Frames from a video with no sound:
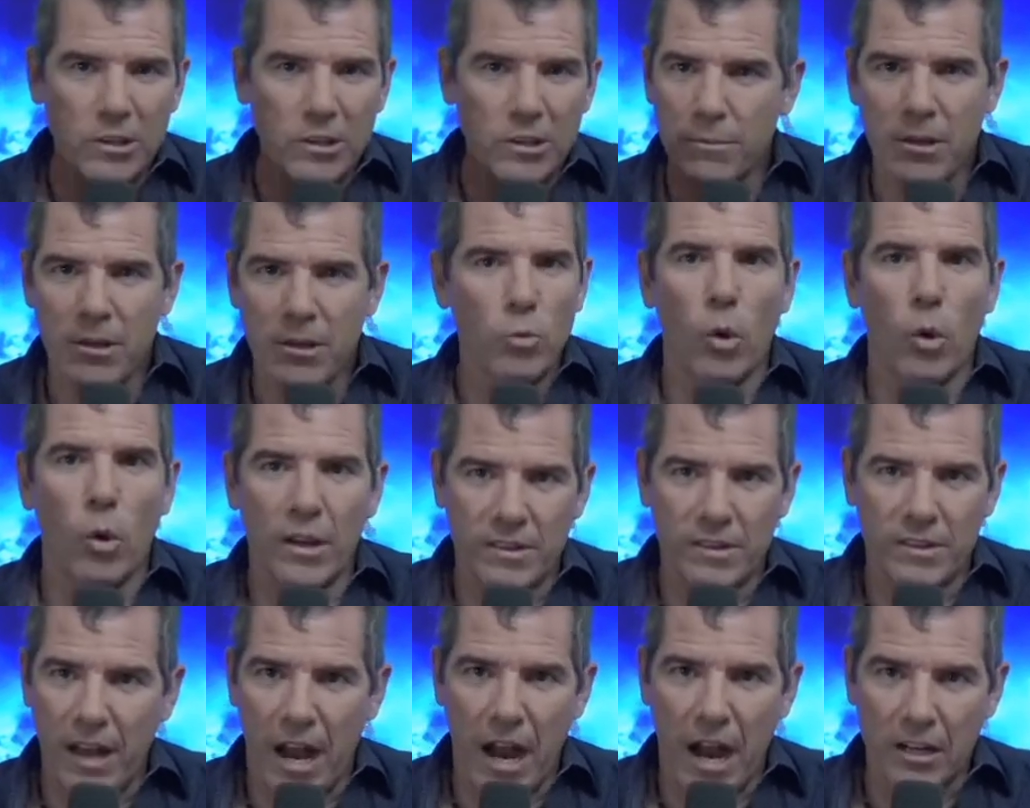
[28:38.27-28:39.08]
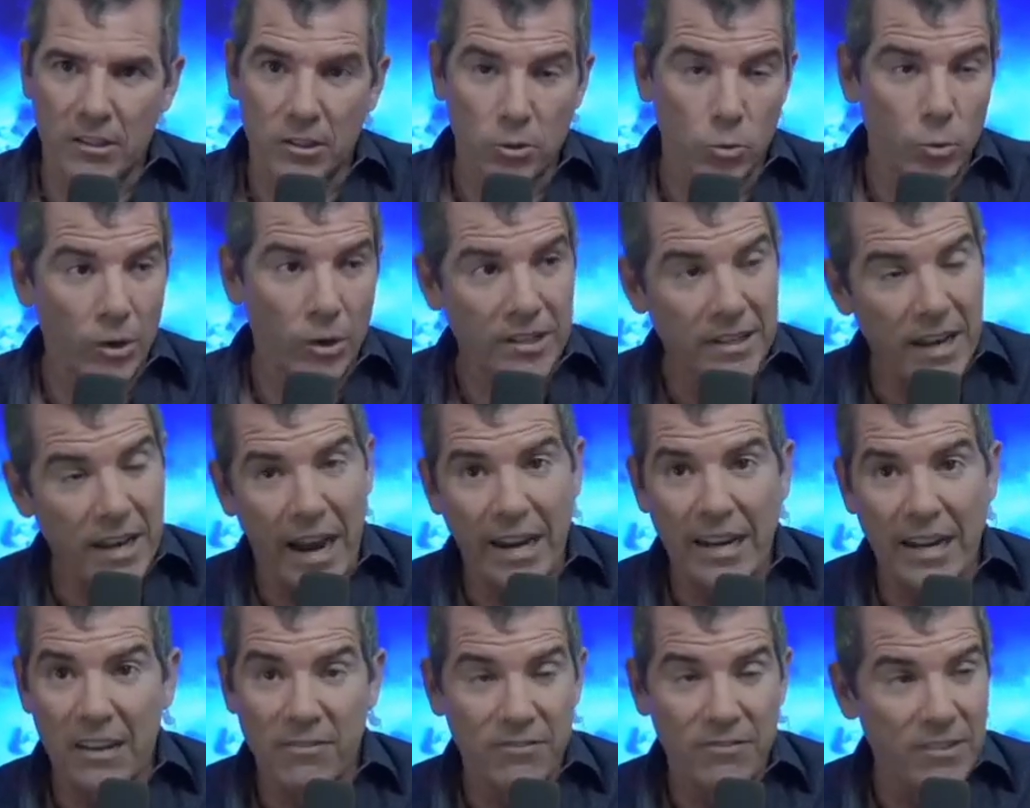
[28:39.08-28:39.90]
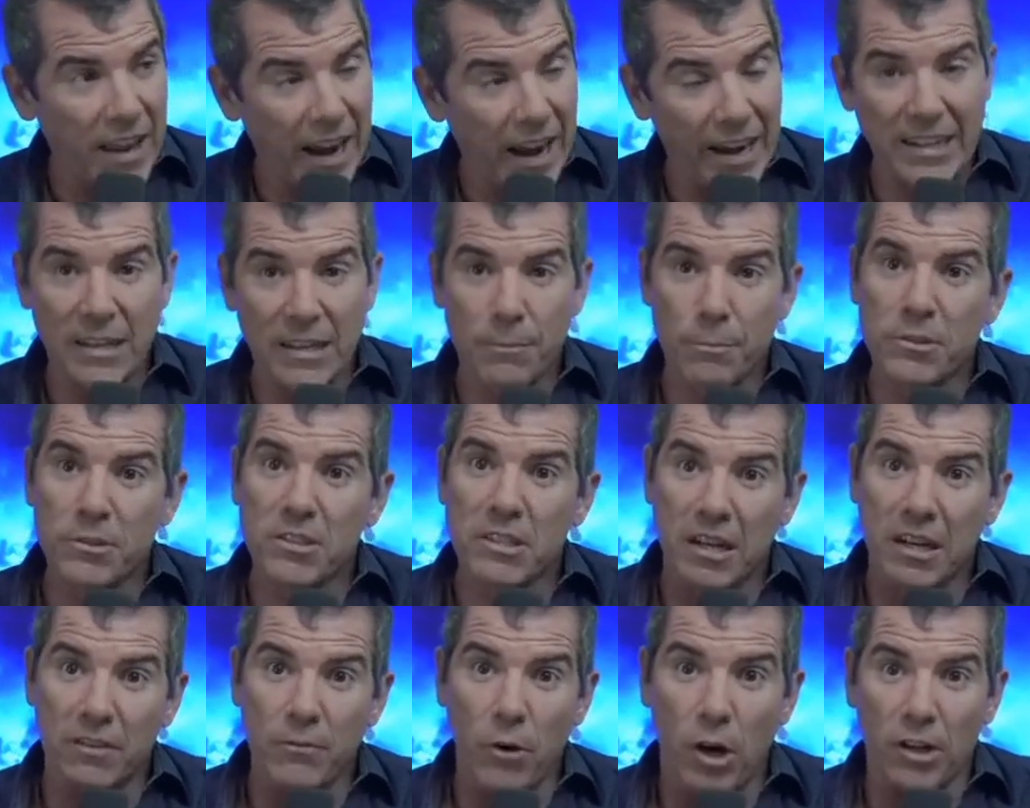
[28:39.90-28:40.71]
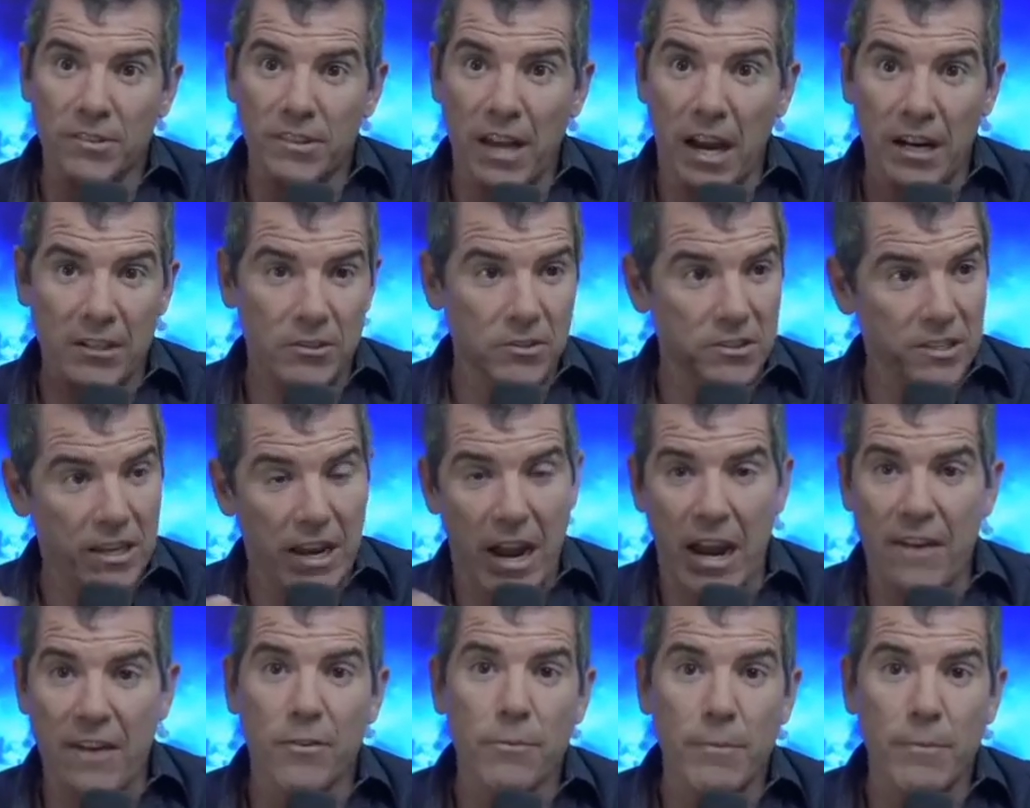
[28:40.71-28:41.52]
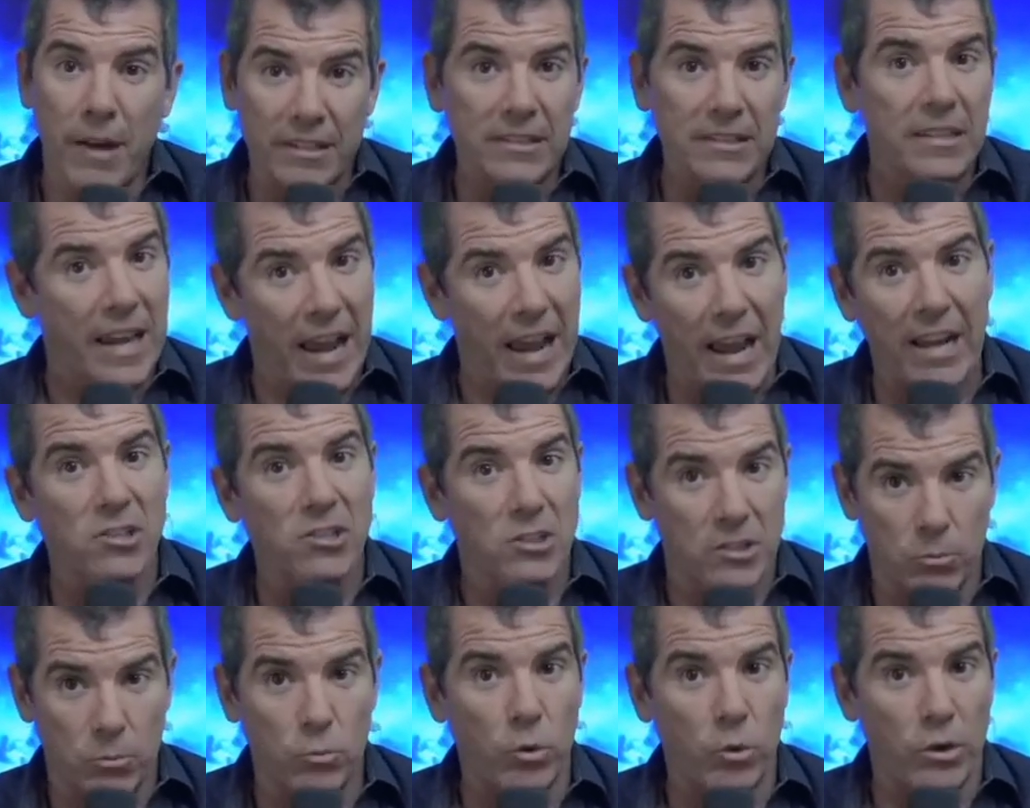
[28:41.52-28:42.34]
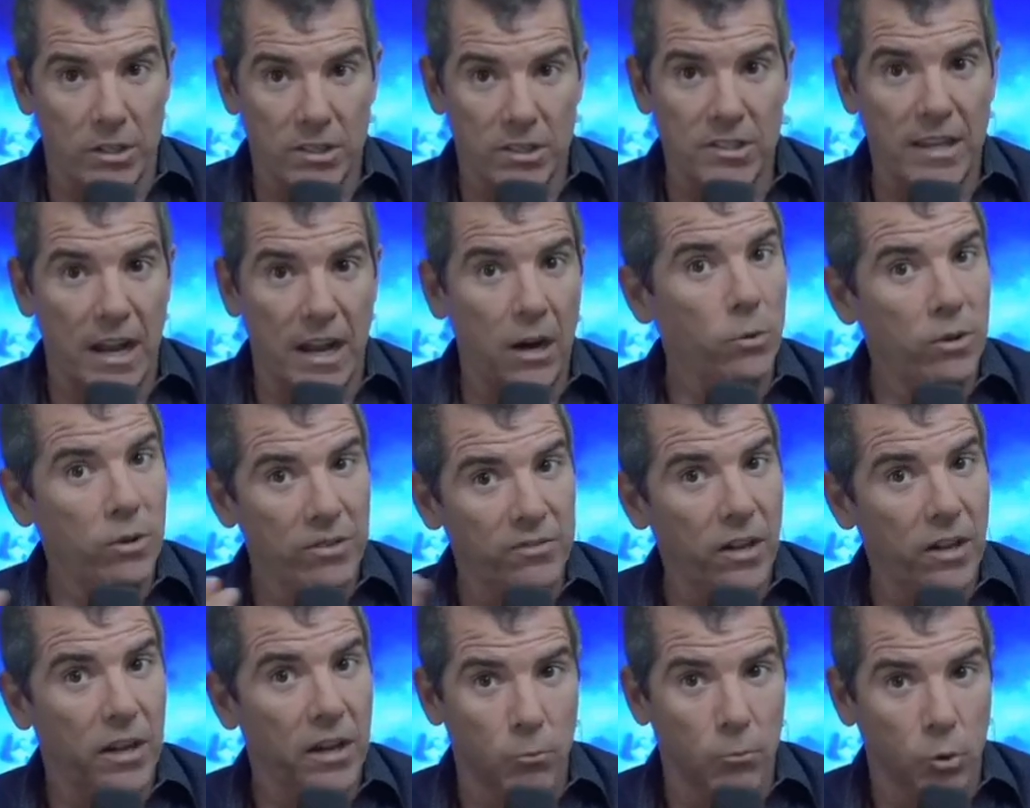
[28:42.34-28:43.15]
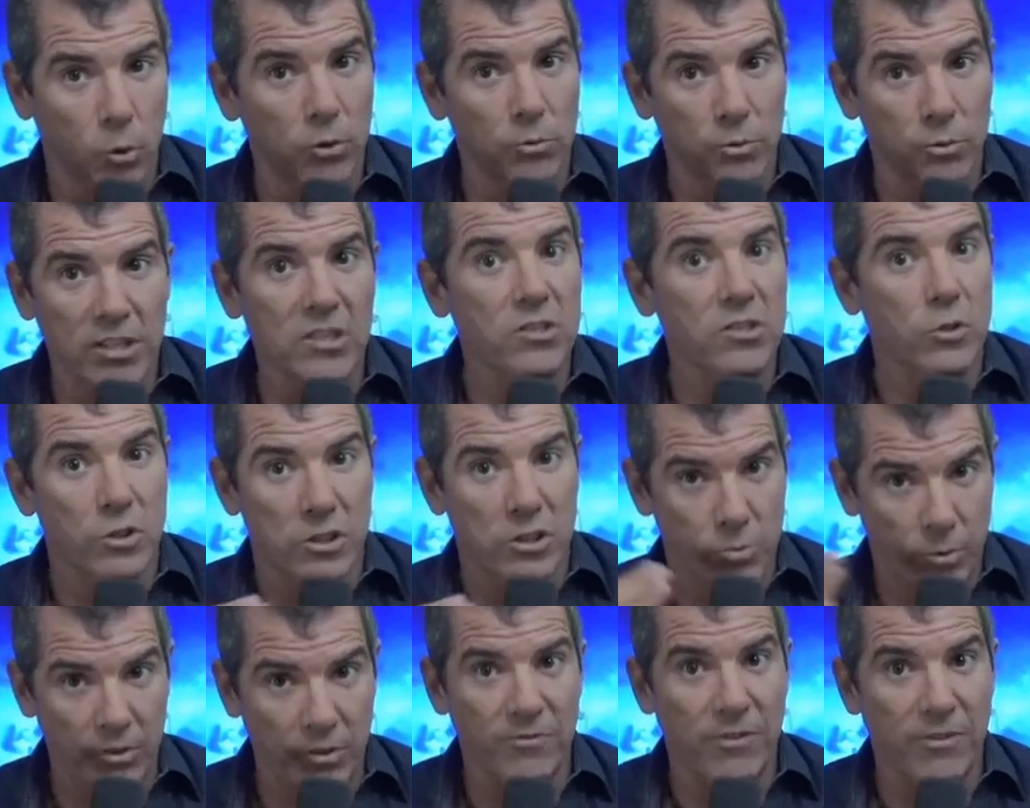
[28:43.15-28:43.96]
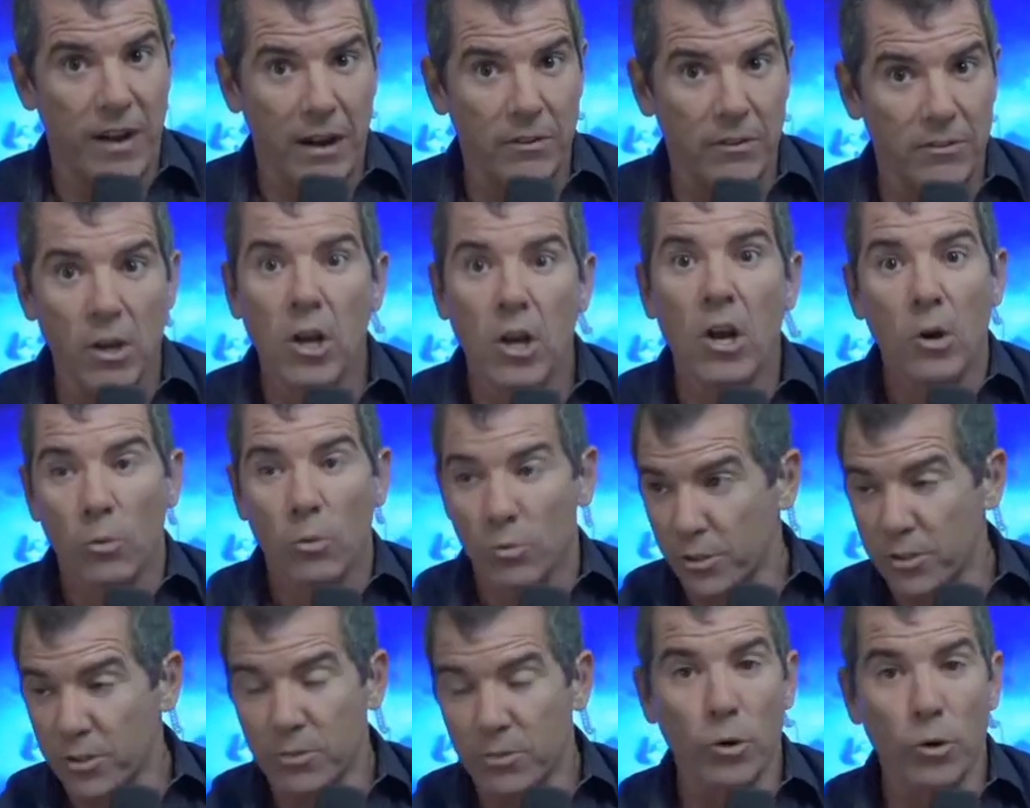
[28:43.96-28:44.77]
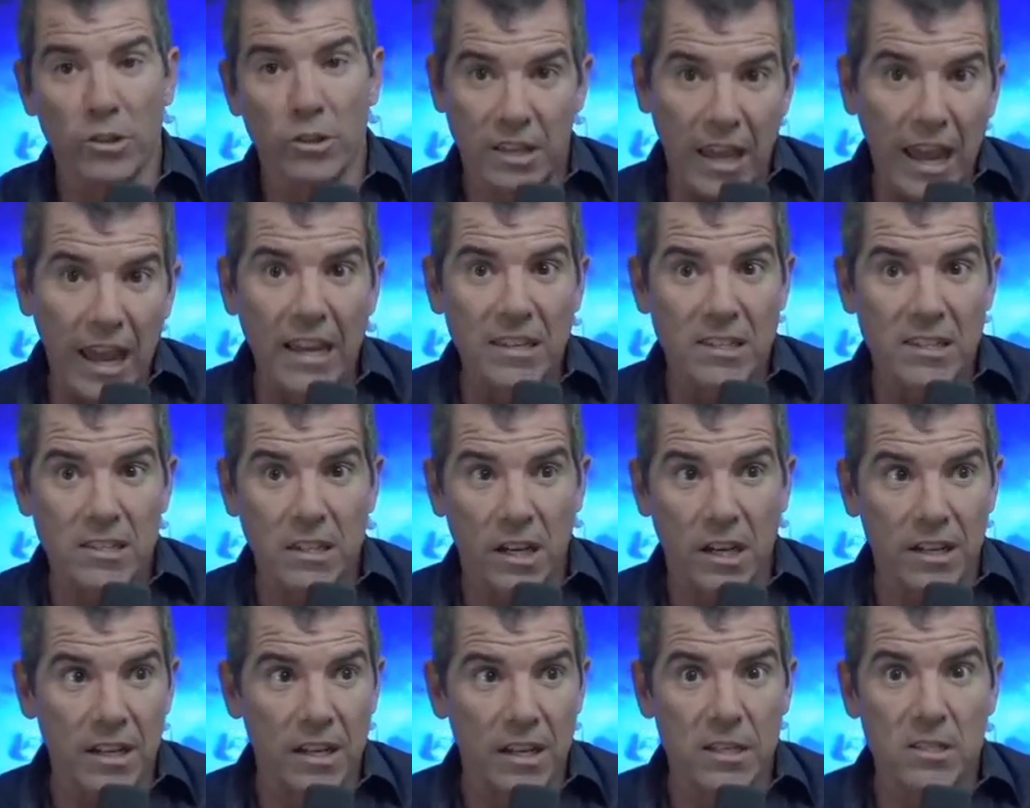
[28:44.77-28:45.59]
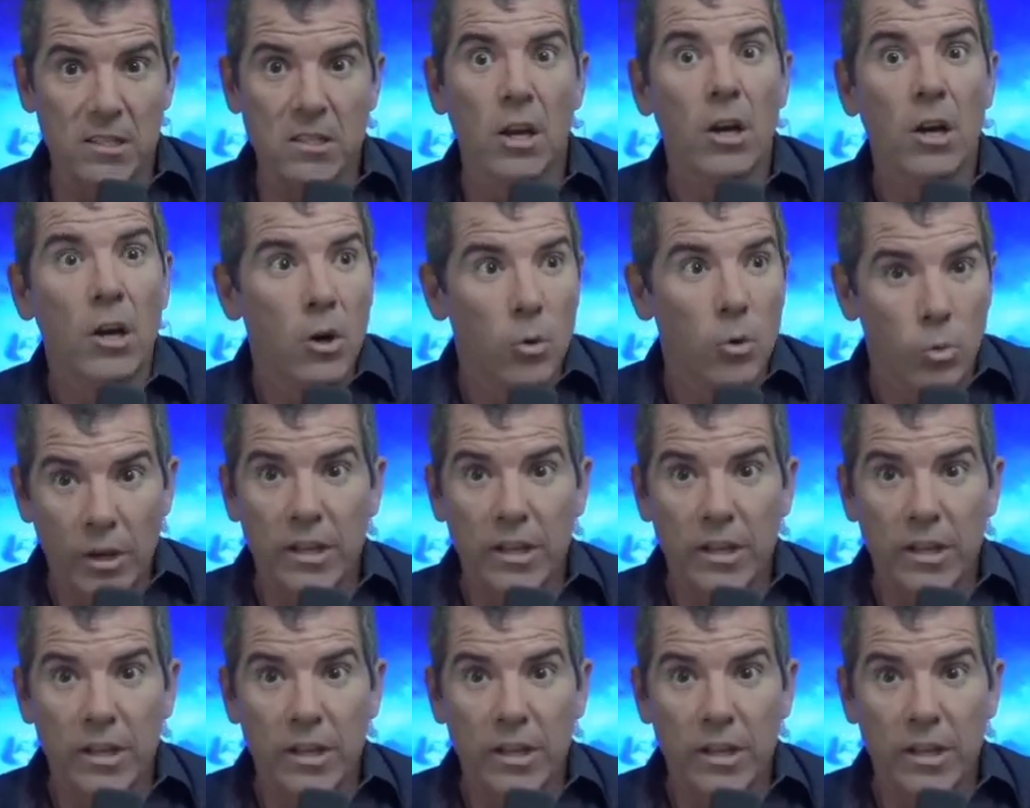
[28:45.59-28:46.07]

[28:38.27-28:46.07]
Don't give me one doctor. If 90% of all doctors say ivermectin actually works now, we've done more research. We found there's more case studies.